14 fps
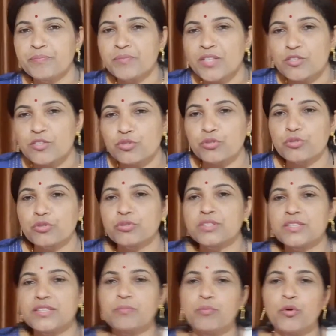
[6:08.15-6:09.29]
So the
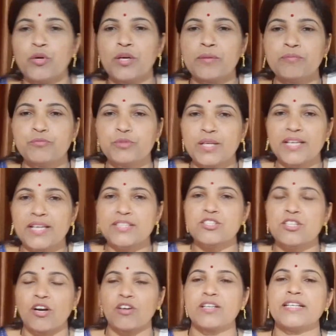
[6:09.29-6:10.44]
poem Village
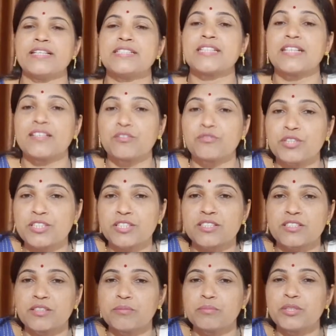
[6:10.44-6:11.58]
Song is a
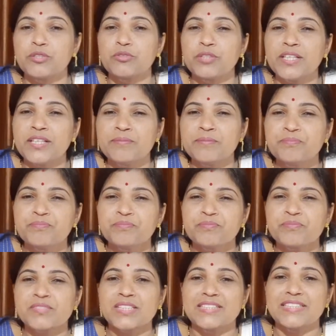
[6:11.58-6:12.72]
conversation between,
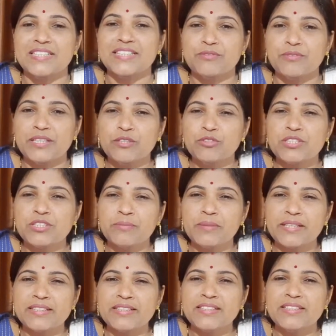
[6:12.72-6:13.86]
yes, very good
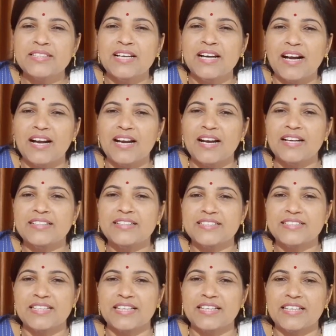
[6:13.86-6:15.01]
Sibani, and yes,
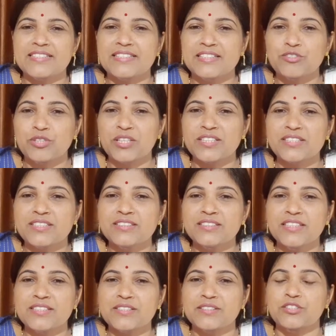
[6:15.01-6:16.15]
KS education,
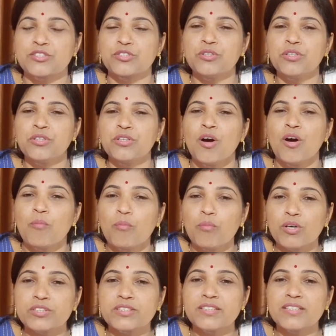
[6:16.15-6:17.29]
yes. So
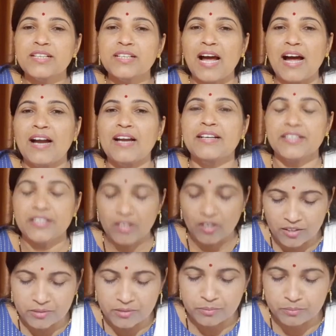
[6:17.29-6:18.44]
mother and
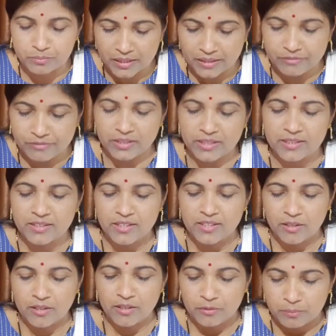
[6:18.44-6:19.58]
her
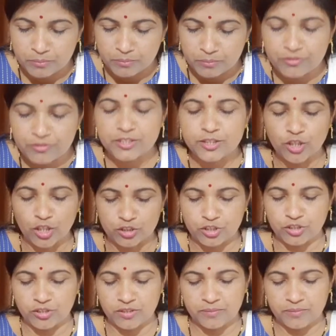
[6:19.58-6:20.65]
beloved doctor.